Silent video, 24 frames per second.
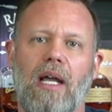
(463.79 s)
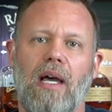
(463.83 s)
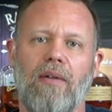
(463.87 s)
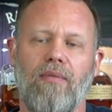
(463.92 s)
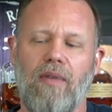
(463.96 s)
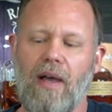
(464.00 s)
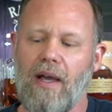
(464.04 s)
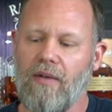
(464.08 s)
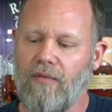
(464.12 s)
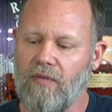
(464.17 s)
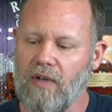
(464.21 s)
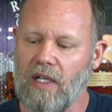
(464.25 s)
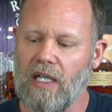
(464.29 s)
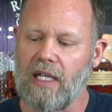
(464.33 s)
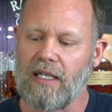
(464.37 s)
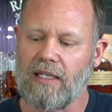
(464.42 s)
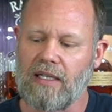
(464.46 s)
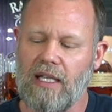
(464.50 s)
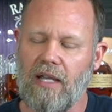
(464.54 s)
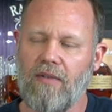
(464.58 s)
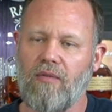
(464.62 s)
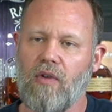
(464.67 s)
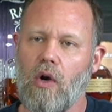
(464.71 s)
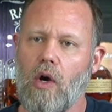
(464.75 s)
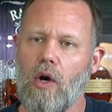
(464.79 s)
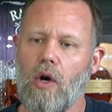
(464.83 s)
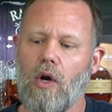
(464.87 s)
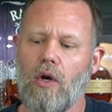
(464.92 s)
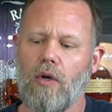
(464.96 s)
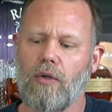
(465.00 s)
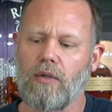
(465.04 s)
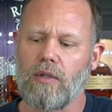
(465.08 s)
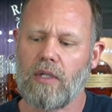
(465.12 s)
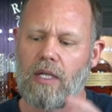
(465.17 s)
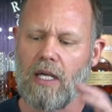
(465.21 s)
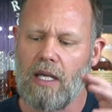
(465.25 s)
I, I feel like they've
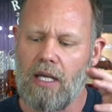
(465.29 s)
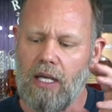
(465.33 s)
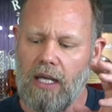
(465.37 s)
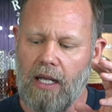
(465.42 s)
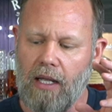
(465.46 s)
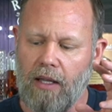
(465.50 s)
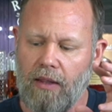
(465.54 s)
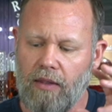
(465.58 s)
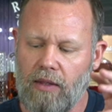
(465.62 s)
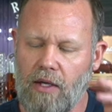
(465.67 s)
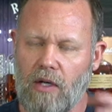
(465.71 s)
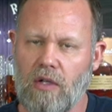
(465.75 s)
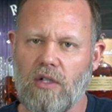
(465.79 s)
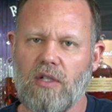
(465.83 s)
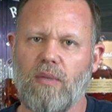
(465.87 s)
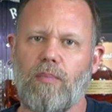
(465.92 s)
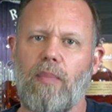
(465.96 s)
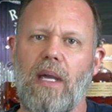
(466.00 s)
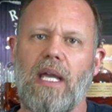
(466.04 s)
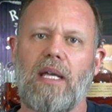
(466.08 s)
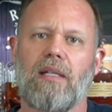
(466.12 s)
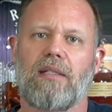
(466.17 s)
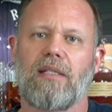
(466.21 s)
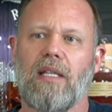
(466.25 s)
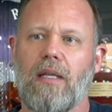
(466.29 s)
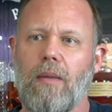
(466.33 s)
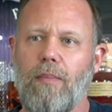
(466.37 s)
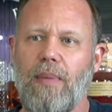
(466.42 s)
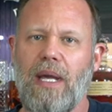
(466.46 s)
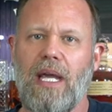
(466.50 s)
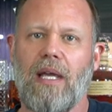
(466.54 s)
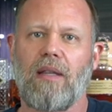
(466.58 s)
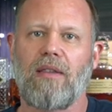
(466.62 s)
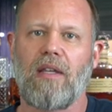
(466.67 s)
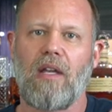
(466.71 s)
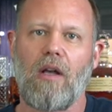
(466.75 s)
earned their space in the
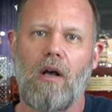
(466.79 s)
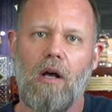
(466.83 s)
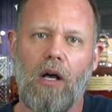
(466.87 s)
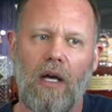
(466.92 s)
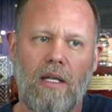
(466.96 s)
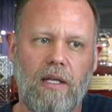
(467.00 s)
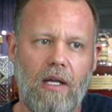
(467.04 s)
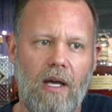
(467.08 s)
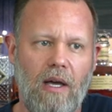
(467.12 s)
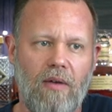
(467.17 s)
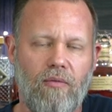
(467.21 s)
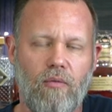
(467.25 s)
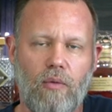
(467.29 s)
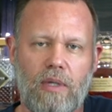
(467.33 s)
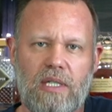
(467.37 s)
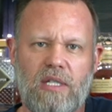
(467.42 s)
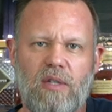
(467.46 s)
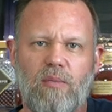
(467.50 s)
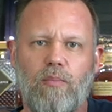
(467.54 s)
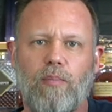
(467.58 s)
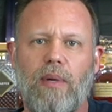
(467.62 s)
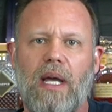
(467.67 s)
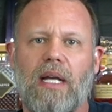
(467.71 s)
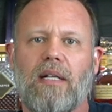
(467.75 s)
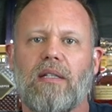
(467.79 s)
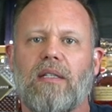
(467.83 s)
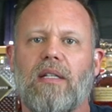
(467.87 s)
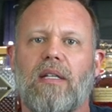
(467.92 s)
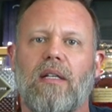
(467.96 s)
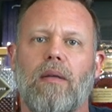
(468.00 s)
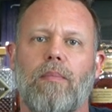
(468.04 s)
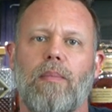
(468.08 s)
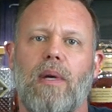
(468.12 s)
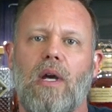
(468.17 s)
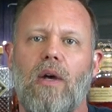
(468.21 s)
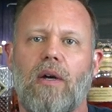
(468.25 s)
pantheon of
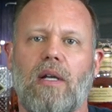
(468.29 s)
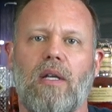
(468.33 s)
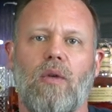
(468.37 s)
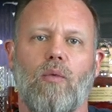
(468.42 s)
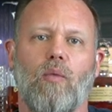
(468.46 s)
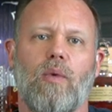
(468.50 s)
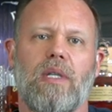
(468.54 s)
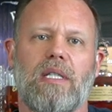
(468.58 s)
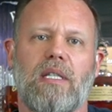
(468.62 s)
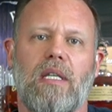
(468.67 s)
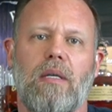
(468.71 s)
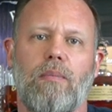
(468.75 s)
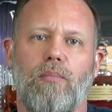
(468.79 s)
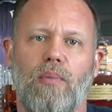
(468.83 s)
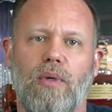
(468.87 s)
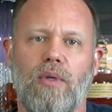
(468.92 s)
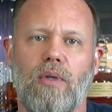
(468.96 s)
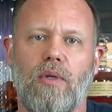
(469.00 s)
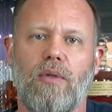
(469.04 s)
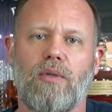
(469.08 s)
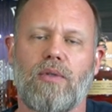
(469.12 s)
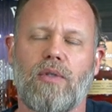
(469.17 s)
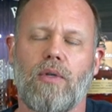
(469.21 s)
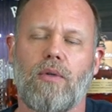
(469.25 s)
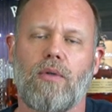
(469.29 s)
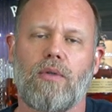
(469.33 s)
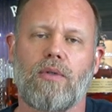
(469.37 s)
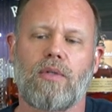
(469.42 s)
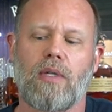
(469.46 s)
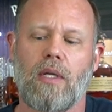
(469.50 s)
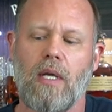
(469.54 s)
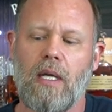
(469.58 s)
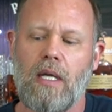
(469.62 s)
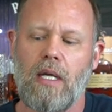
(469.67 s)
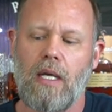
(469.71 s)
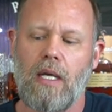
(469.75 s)
respected American whiskey
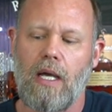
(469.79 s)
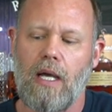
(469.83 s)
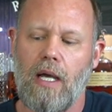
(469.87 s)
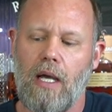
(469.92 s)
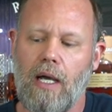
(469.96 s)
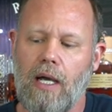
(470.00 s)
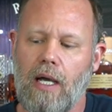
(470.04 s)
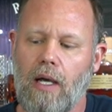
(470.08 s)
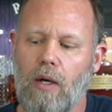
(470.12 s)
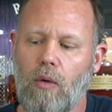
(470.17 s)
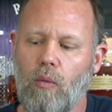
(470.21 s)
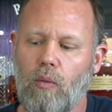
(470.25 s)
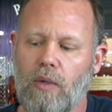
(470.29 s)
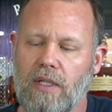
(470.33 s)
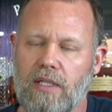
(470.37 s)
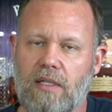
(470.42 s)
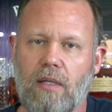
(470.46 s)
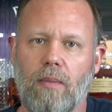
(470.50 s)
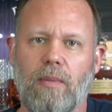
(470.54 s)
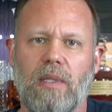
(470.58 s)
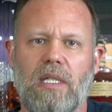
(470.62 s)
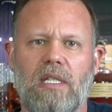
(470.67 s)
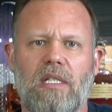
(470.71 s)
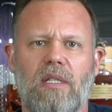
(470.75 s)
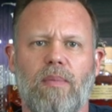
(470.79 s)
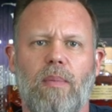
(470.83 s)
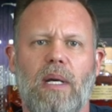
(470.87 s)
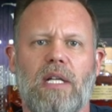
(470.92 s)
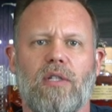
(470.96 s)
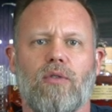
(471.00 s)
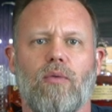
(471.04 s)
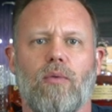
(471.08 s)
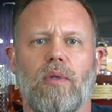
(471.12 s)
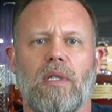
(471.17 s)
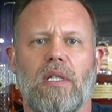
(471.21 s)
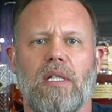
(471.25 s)
producers uh, with some of these
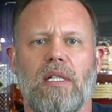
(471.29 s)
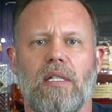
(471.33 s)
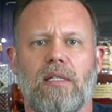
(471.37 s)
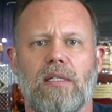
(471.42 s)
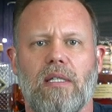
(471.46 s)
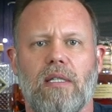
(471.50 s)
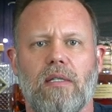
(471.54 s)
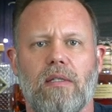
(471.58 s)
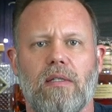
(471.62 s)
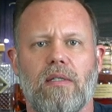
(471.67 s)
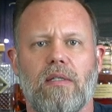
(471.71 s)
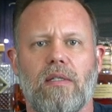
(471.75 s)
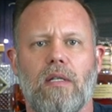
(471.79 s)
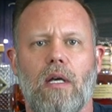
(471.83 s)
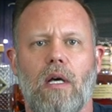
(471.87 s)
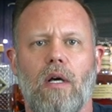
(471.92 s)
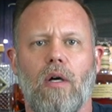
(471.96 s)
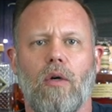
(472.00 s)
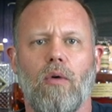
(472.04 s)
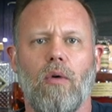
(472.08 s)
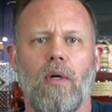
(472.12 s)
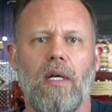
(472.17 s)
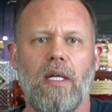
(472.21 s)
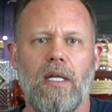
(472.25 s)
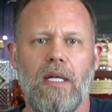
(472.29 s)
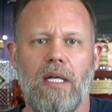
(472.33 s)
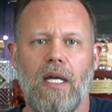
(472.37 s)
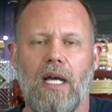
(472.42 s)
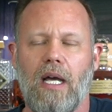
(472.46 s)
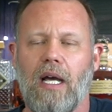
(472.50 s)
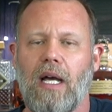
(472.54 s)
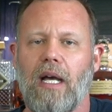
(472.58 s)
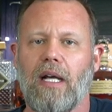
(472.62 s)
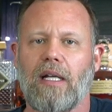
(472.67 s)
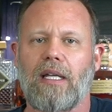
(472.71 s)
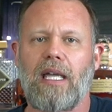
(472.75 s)
special releases. So
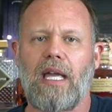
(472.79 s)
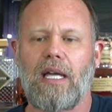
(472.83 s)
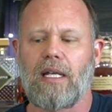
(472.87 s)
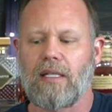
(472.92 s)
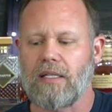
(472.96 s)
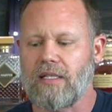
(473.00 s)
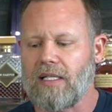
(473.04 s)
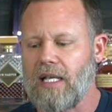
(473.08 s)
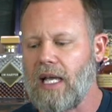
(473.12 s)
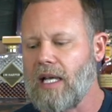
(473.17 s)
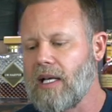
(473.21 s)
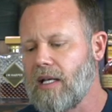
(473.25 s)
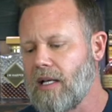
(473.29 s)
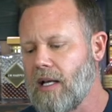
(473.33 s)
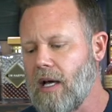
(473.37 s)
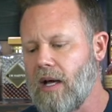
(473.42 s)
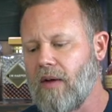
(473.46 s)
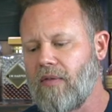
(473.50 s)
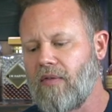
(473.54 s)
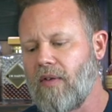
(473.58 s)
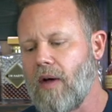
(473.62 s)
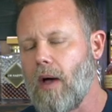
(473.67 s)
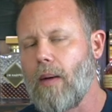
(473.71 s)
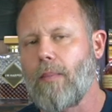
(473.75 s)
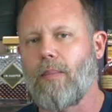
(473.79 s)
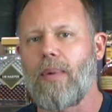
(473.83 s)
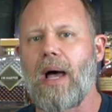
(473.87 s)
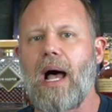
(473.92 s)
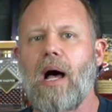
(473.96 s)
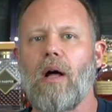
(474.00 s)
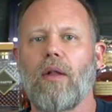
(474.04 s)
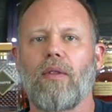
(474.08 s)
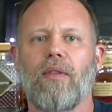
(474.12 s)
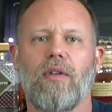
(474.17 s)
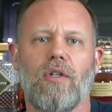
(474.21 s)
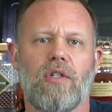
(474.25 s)
uh, can't say enough
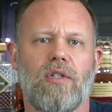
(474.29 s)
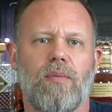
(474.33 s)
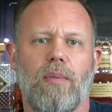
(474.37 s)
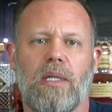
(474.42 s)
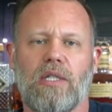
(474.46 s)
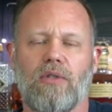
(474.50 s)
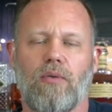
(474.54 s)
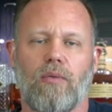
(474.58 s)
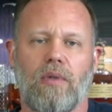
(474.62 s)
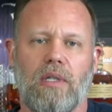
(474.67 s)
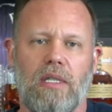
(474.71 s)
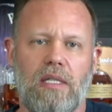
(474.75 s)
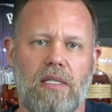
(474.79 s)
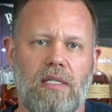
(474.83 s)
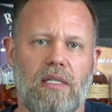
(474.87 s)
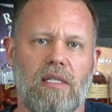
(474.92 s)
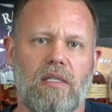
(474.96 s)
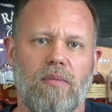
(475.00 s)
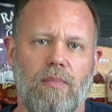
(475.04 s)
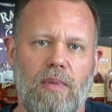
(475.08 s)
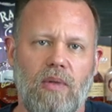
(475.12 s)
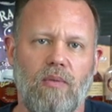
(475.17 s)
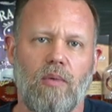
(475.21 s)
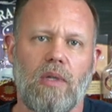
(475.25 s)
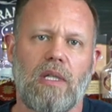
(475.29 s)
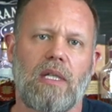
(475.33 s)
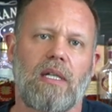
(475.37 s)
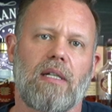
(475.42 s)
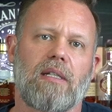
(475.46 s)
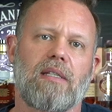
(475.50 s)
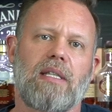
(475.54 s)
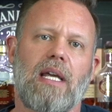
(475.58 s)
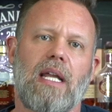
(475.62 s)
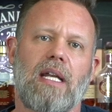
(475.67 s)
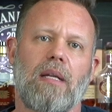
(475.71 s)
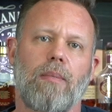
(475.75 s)
about their special releases. Been really
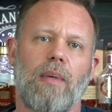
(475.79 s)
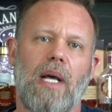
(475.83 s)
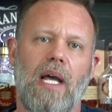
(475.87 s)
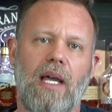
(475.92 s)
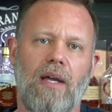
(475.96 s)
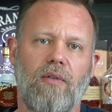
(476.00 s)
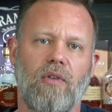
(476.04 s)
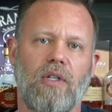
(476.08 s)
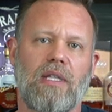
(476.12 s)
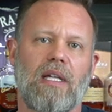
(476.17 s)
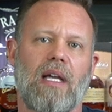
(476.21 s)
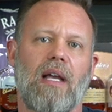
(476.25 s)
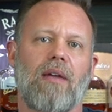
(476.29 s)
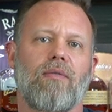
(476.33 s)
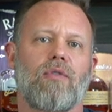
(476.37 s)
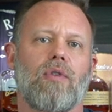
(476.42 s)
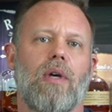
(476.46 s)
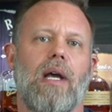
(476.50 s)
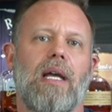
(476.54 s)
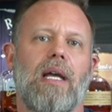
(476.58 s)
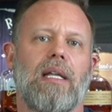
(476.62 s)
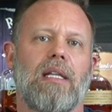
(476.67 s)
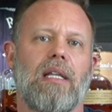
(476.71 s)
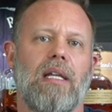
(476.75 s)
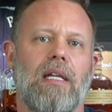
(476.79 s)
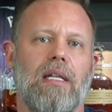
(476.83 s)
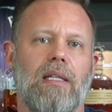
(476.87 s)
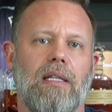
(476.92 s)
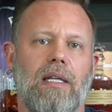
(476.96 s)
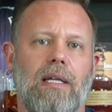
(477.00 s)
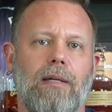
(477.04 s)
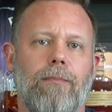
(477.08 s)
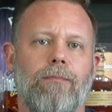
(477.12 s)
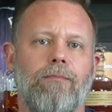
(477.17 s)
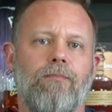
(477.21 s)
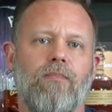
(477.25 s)
excited about everything I've tried
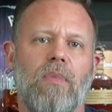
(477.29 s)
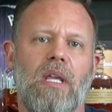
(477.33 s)
lately.